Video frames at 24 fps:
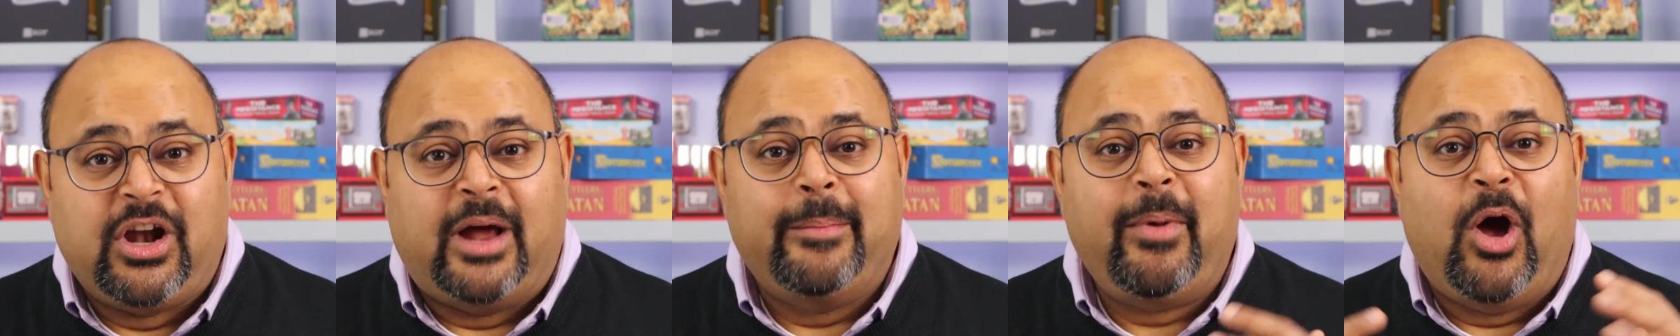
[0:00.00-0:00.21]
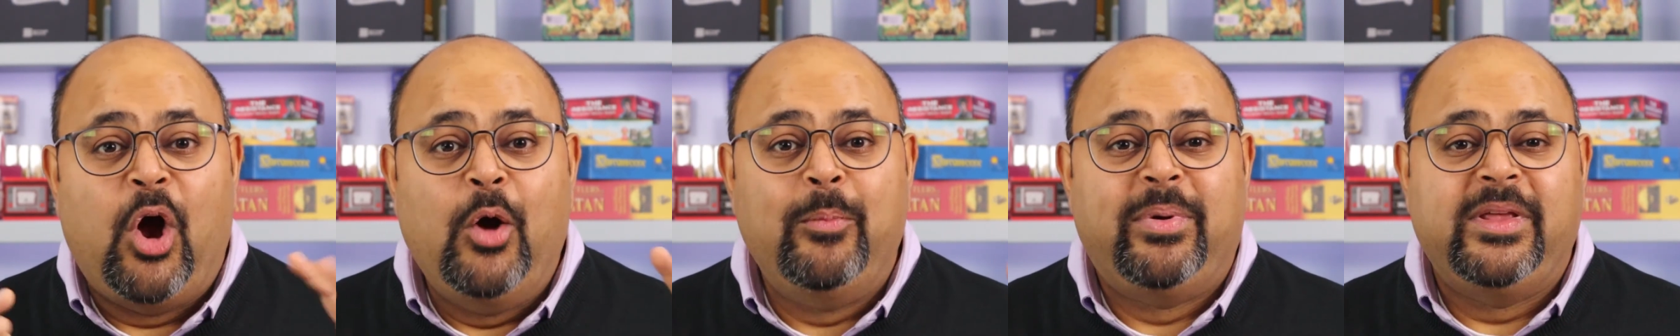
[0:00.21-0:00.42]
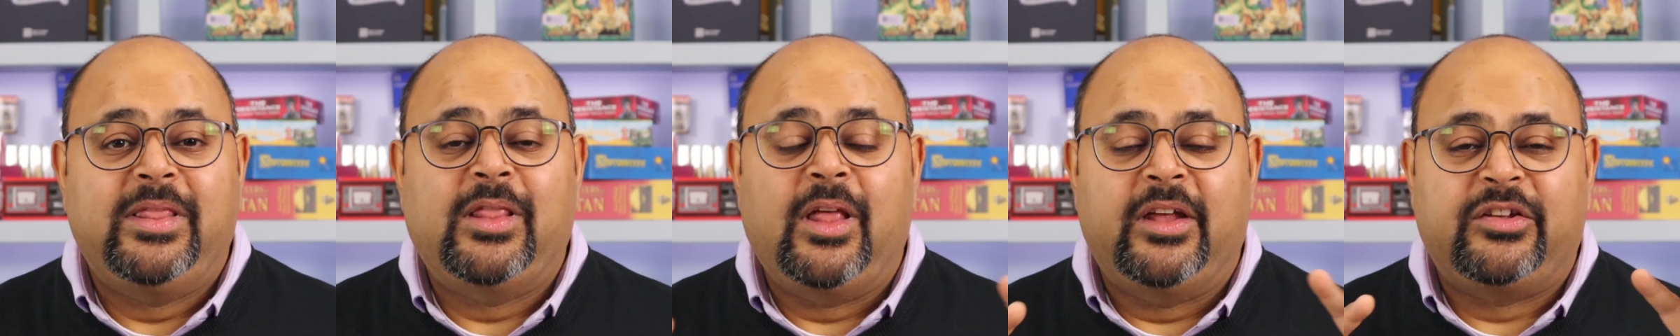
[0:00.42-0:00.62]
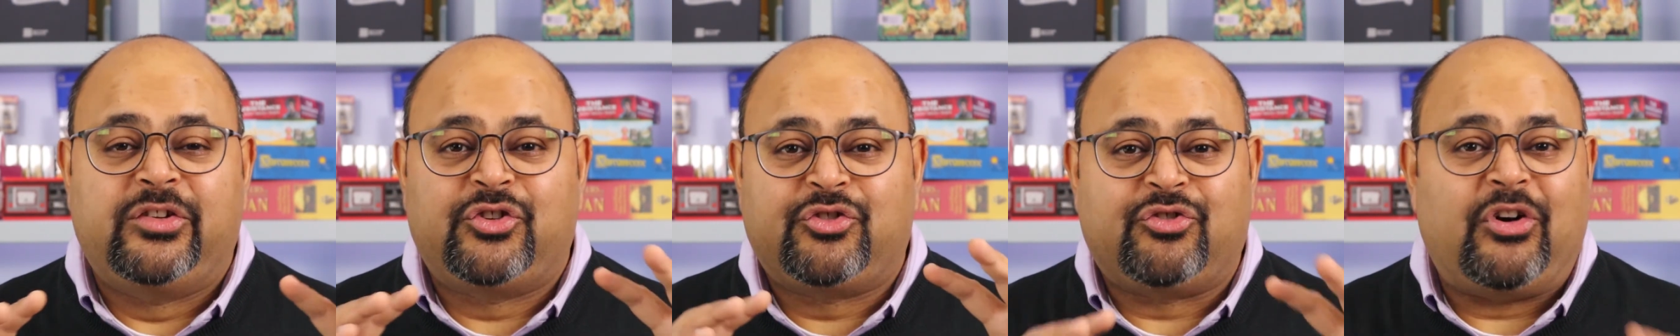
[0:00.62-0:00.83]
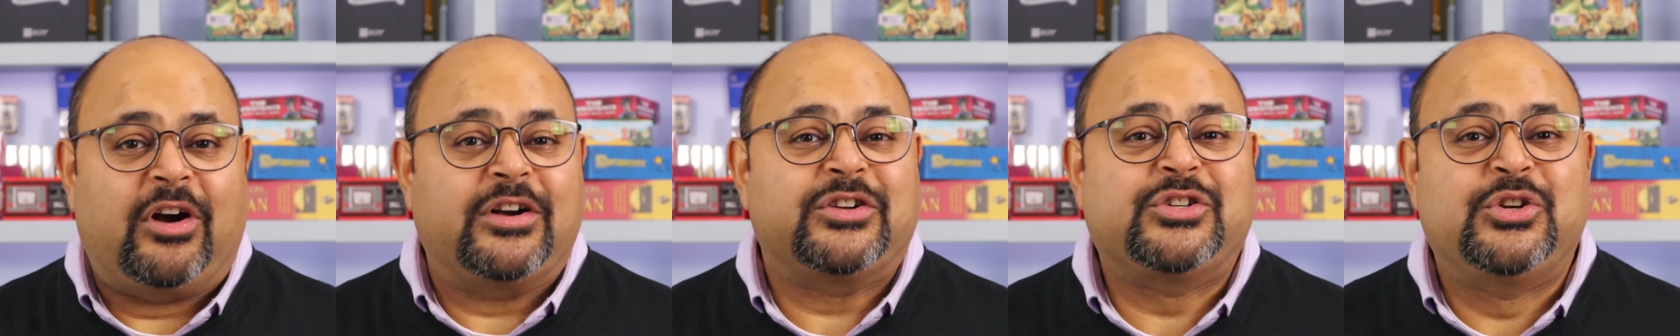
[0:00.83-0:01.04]
I'm hoping the
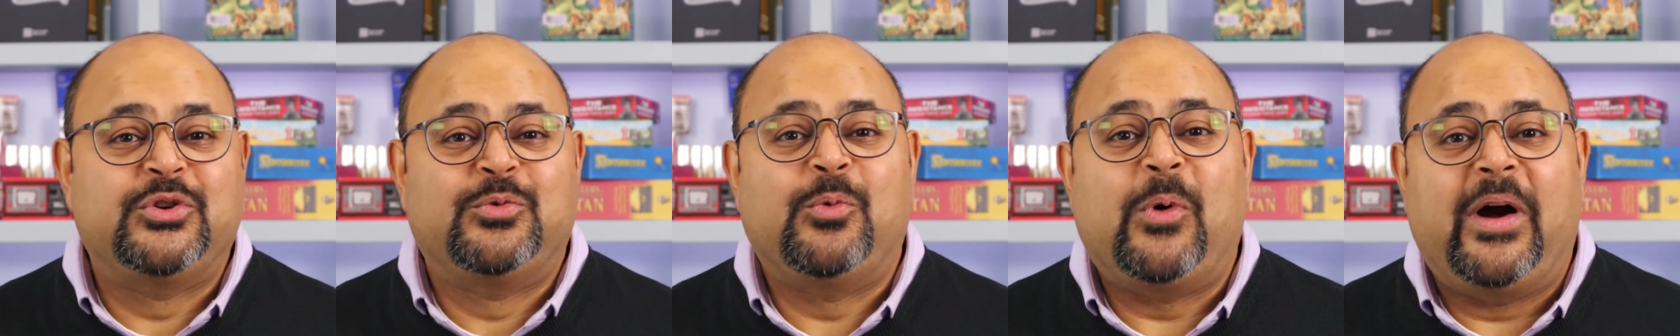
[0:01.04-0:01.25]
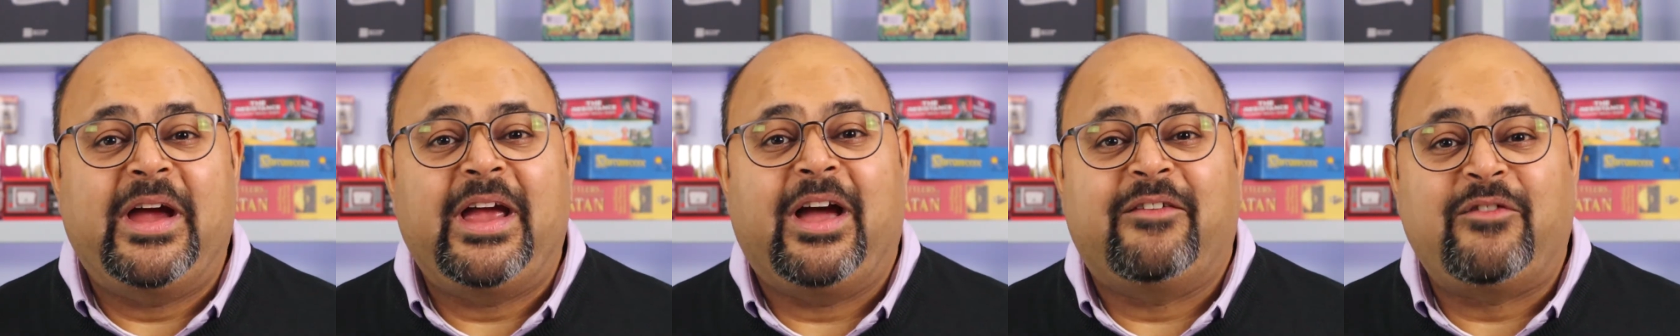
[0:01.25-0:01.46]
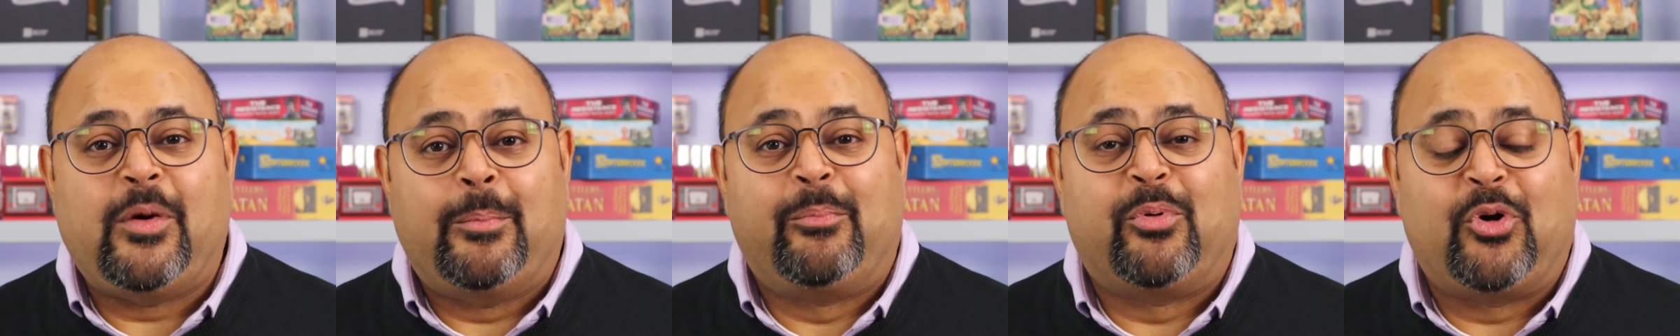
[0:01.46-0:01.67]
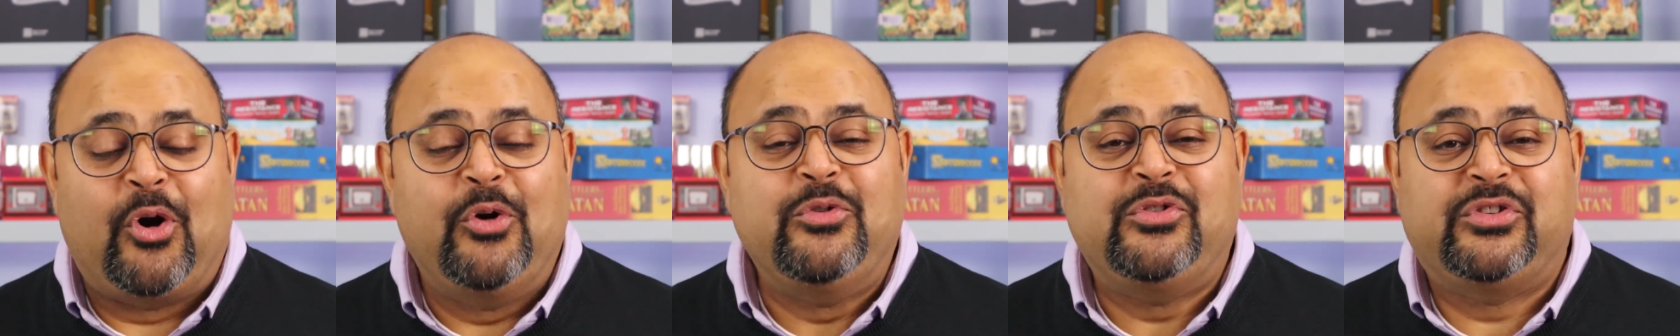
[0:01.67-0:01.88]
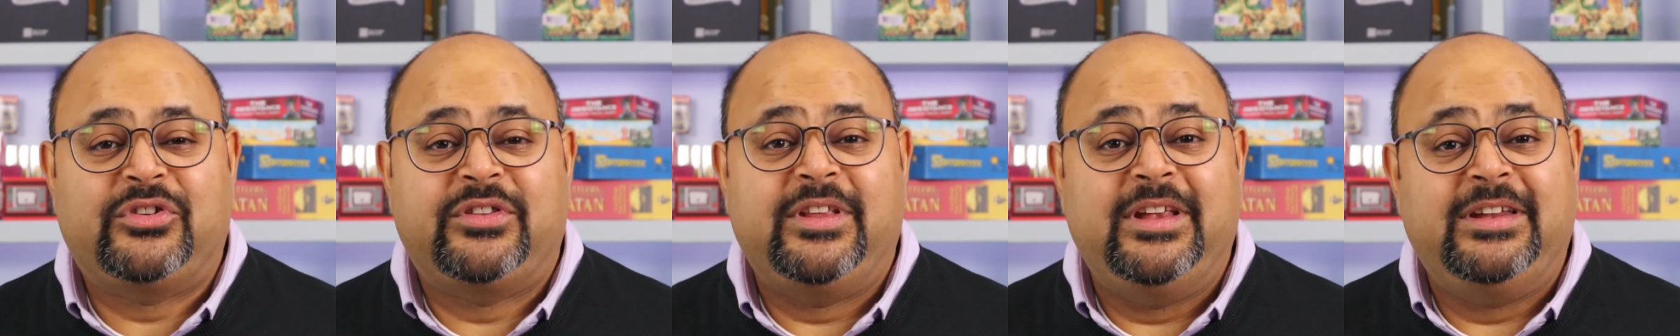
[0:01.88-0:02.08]
structured way I've
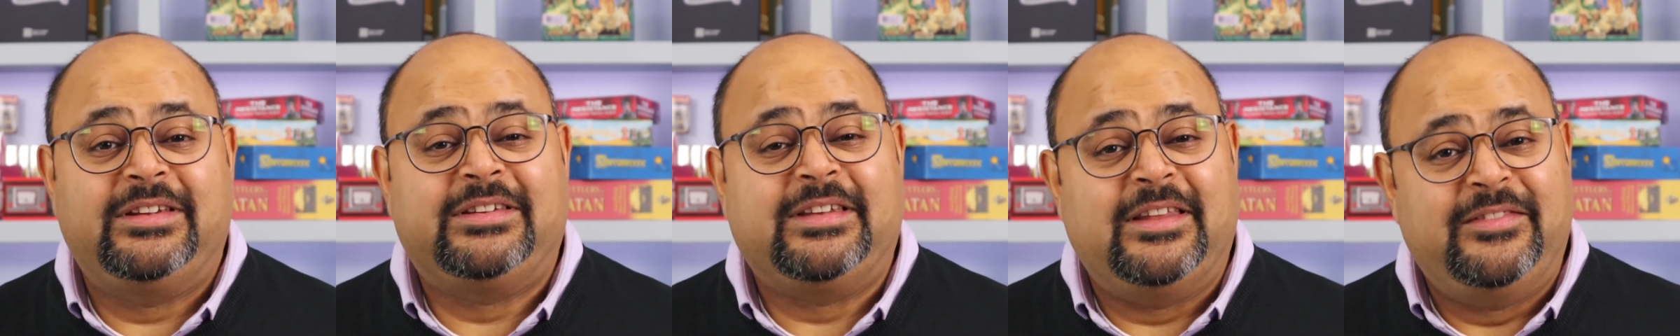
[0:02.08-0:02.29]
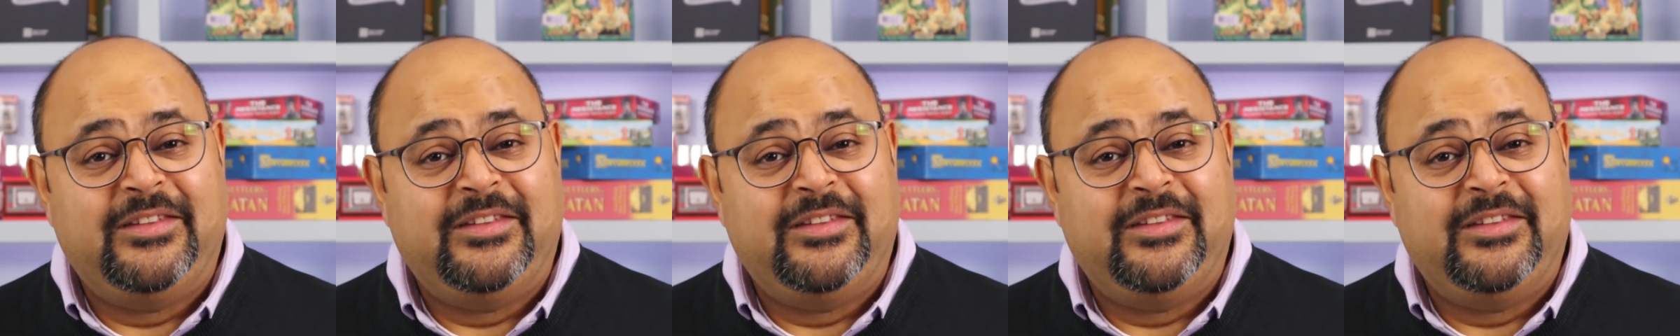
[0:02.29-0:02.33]
approached this,